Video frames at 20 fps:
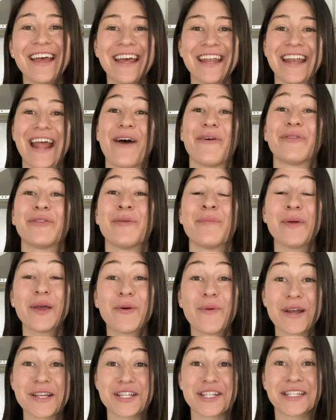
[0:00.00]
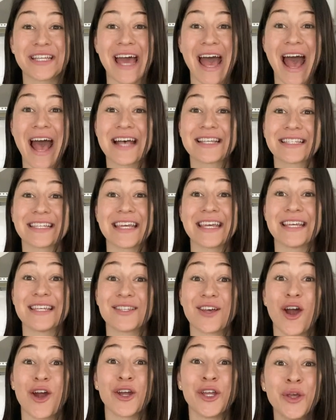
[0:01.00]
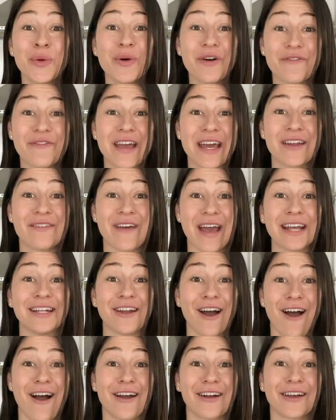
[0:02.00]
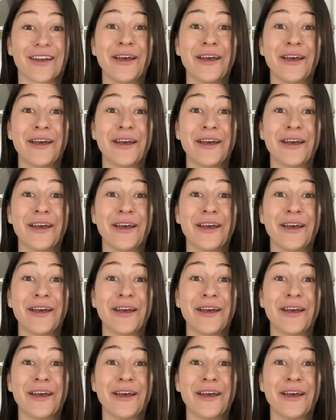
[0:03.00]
Now, the big question to ask is, are you a fan of eggnog?